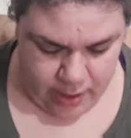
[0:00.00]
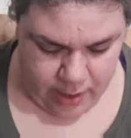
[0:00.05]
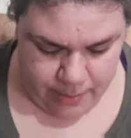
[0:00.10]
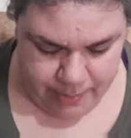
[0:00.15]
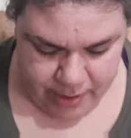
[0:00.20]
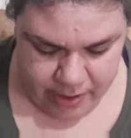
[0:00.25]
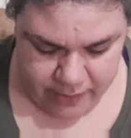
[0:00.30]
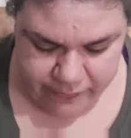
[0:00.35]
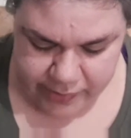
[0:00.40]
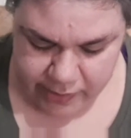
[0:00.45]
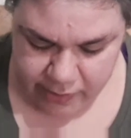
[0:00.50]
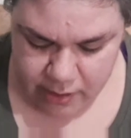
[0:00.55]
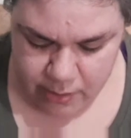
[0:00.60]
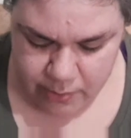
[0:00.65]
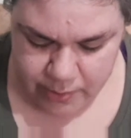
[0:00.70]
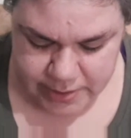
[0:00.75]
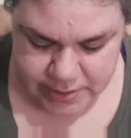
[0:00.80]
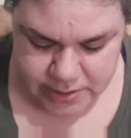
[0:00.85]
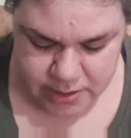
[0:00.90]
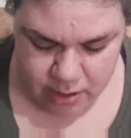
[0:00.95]
better figure out
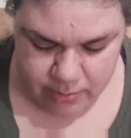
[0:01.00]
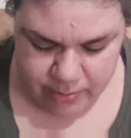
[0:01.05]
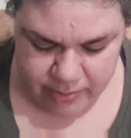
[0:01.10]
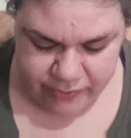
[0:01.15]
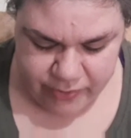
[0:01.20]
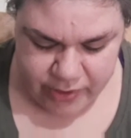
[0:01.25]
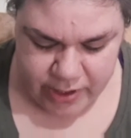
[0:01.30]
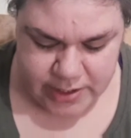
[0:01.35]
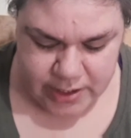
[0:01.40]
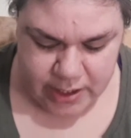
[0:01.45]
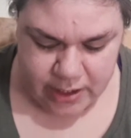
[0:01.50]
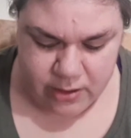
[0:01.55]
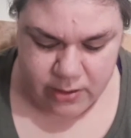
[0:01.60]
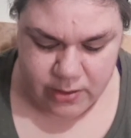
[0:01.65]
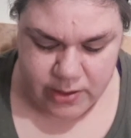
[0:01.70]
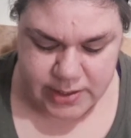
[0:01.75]
what it's called before I tell you,